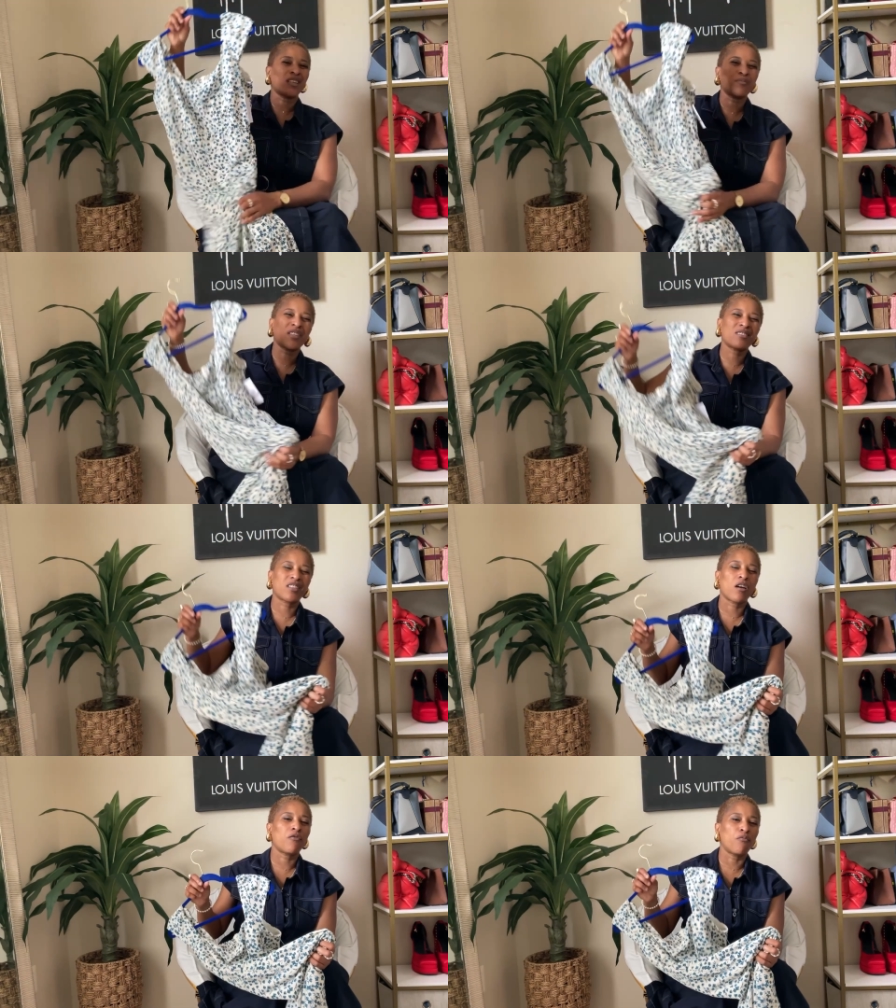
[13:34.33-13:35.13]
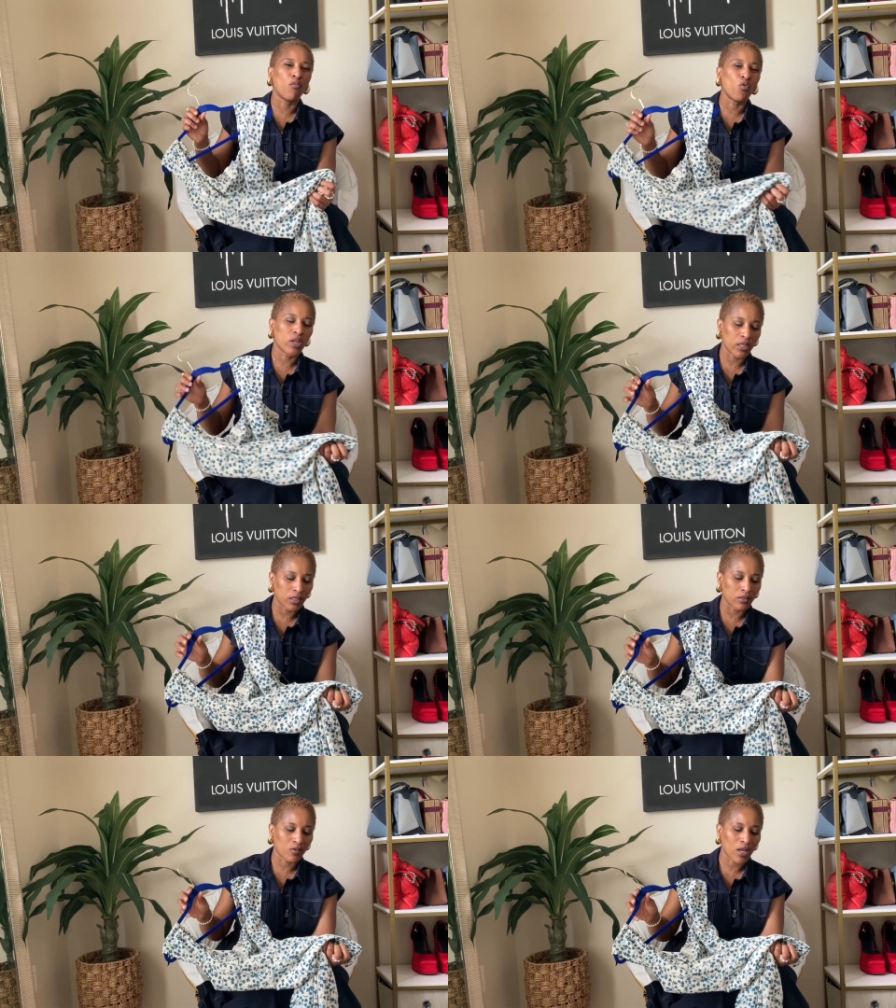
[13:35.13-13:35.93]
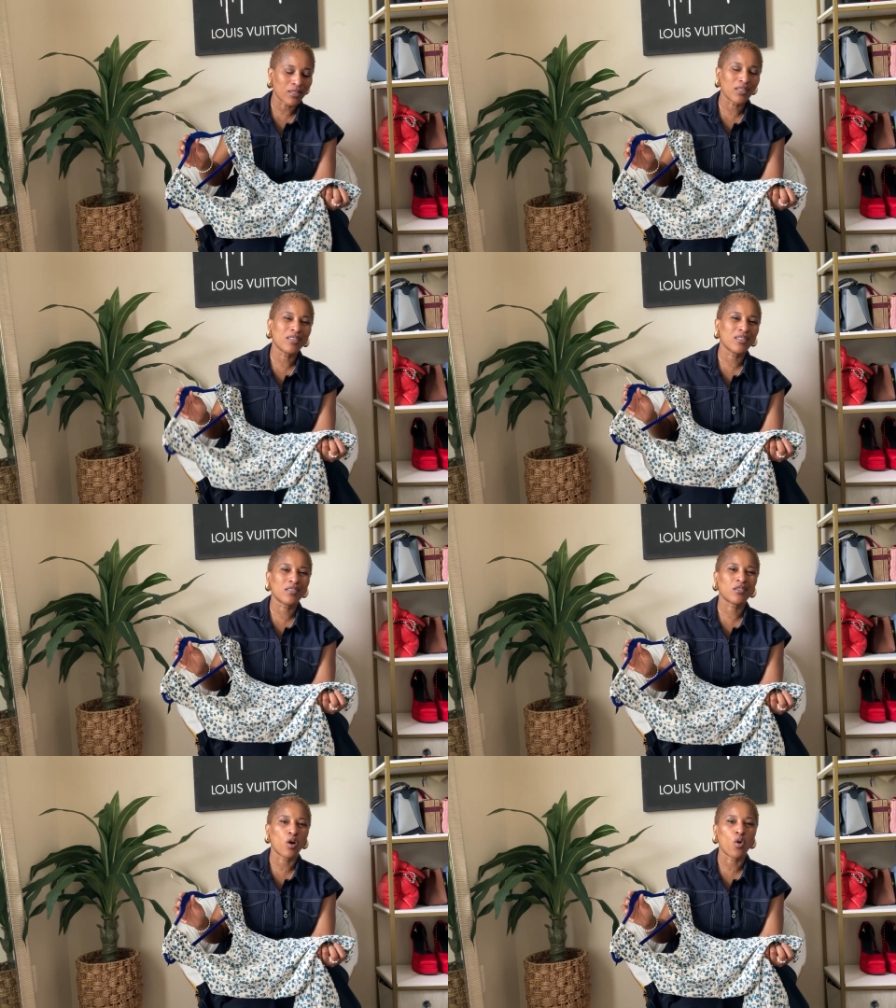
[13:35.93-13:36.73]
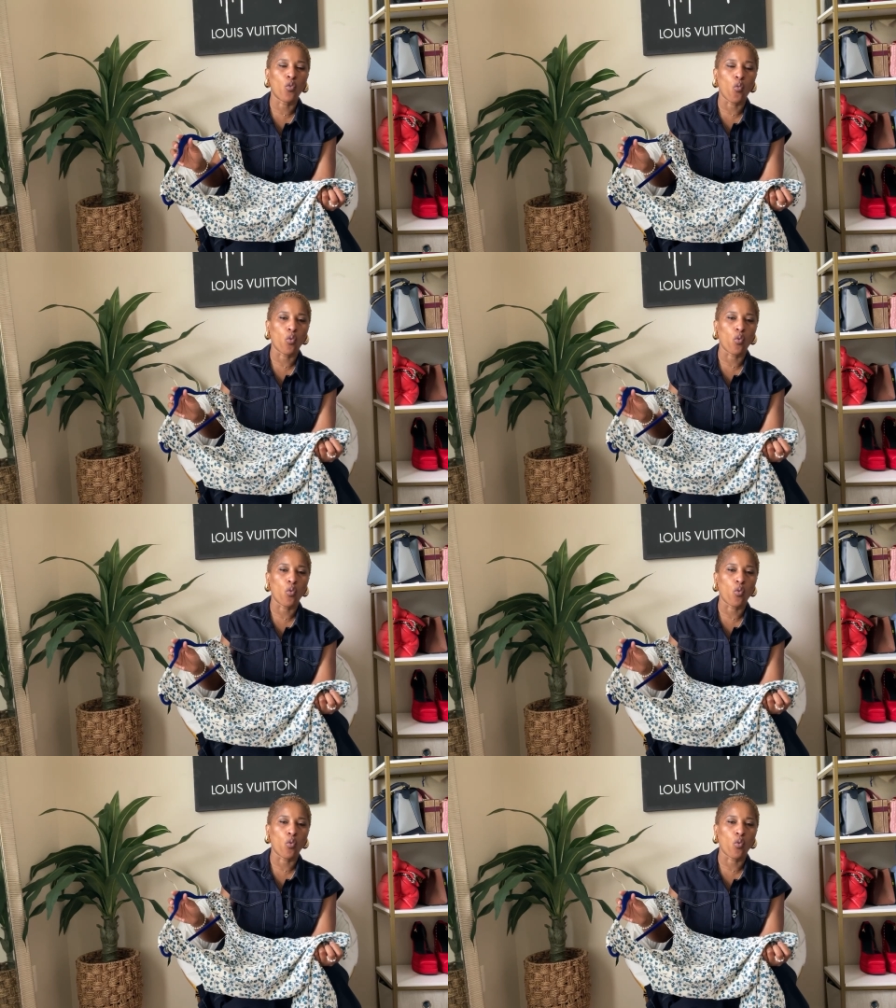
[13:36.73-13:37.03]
Simpson sells more than this. So I think this is her